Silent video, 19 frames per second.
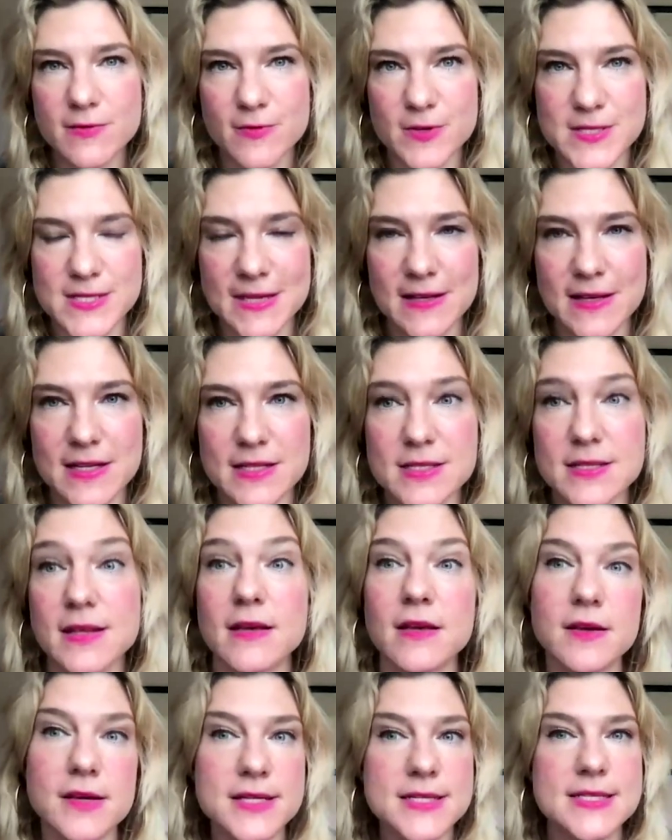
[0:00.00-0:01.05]
of resilience that
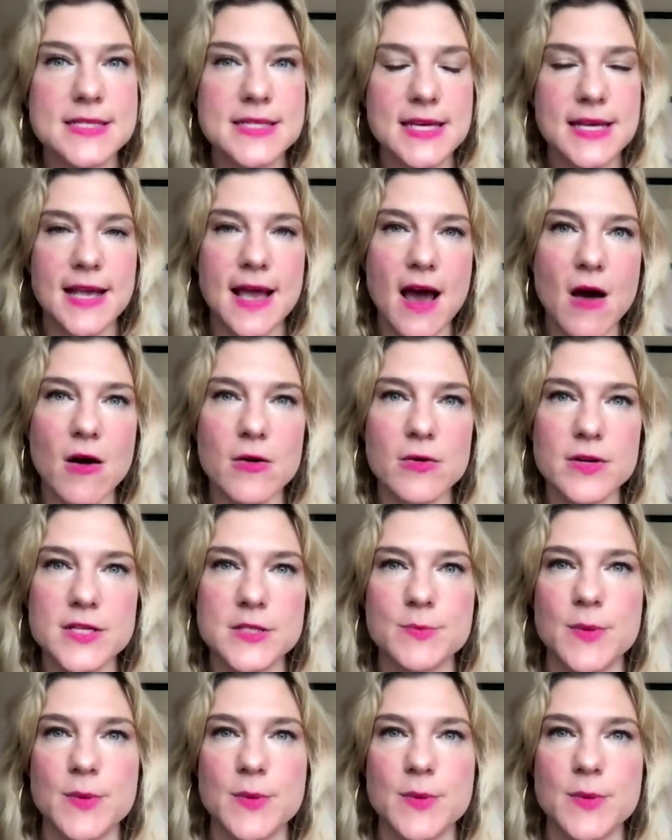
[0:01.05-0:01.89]
you can seek out,